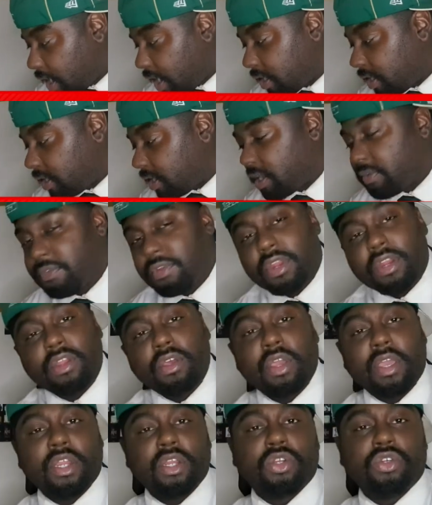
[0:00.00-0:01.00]
then even in the
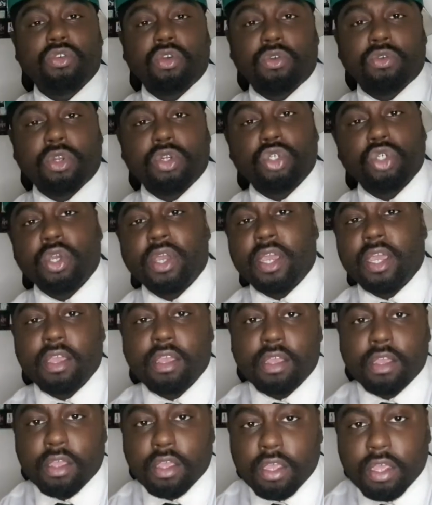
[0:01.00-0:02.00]
intro, the Joy,
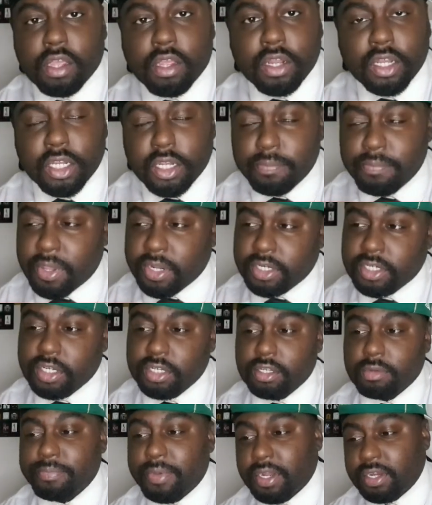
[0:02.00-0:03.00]
she mentions
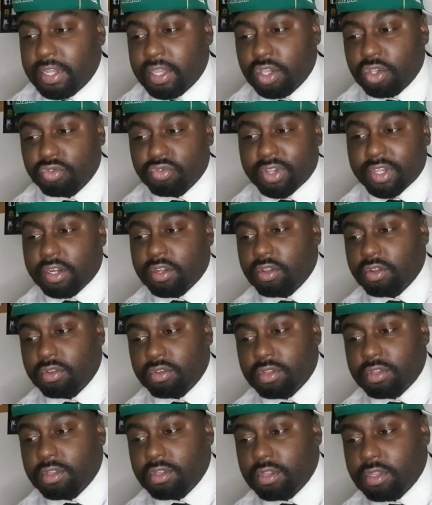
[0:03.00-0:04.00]
about the
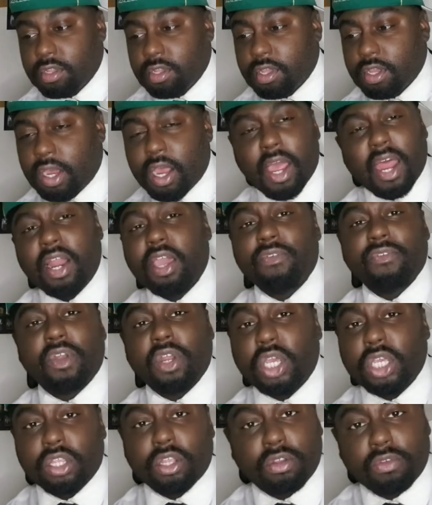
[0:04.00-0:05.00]
ingredients. I don't know
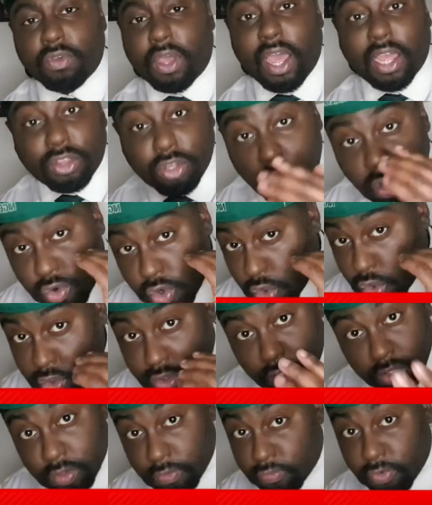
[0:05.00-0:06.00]
who
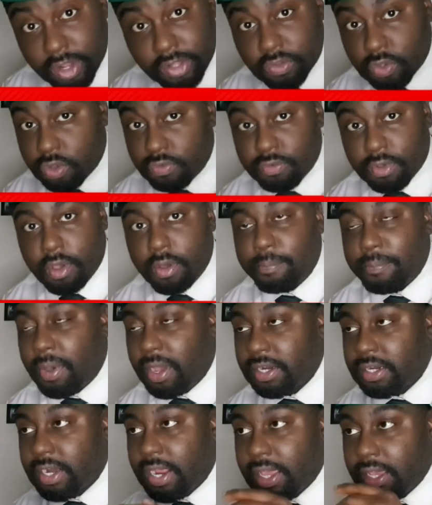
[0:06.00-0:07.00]
does the voiceover,
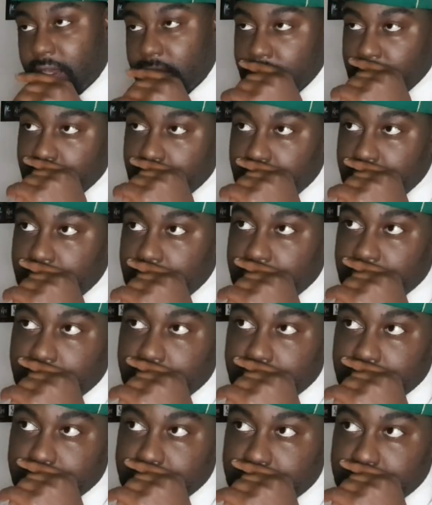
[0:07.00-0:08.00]
but like,
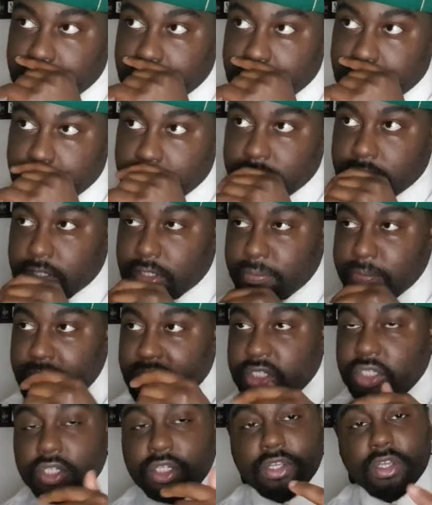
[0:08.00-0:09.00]
she
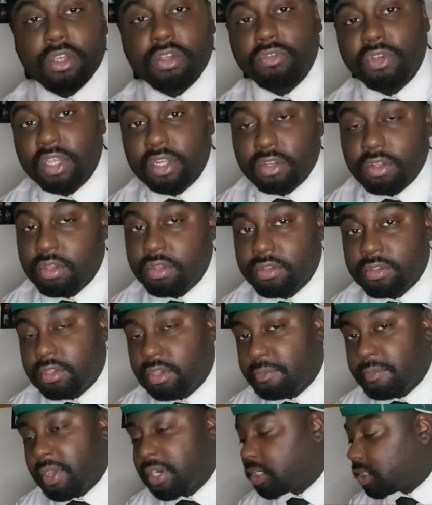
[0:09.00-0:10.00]
mentioned the ingredients,
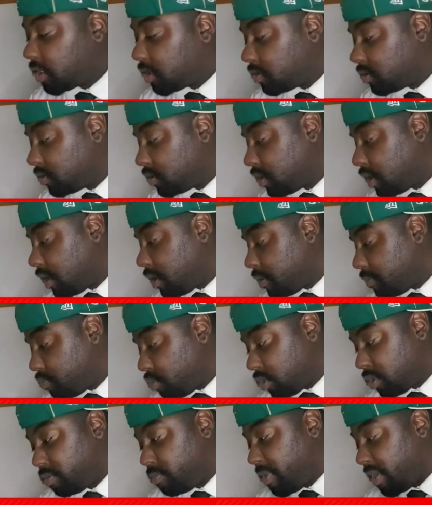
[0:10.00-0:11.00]

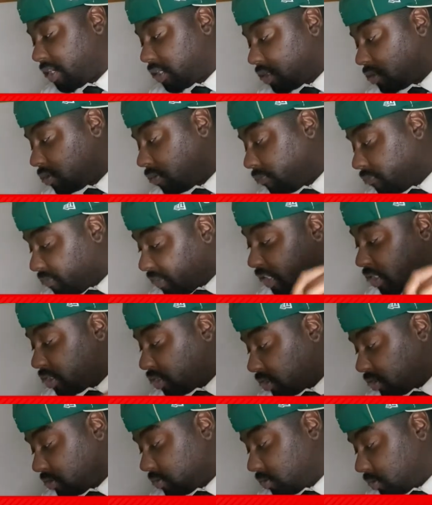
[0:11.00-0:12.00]
which mentioned the
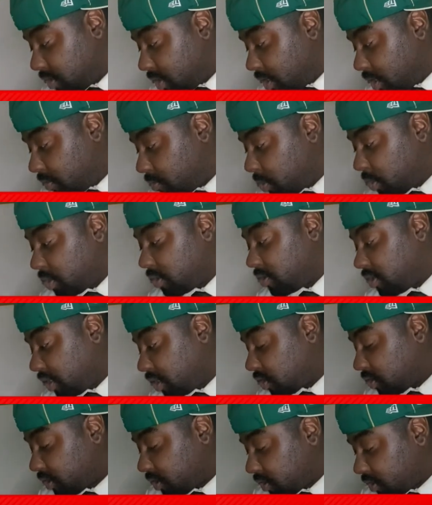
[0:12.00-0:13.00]
features, which is
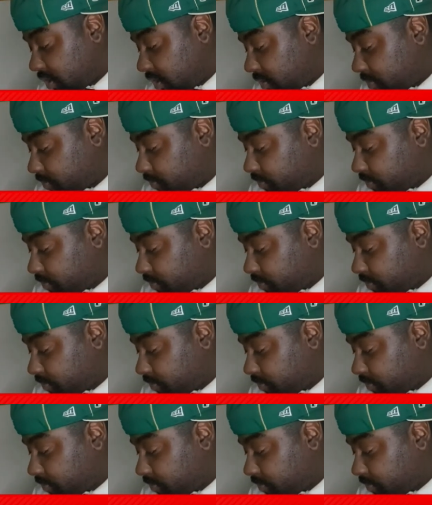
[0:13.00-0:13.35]
interesting.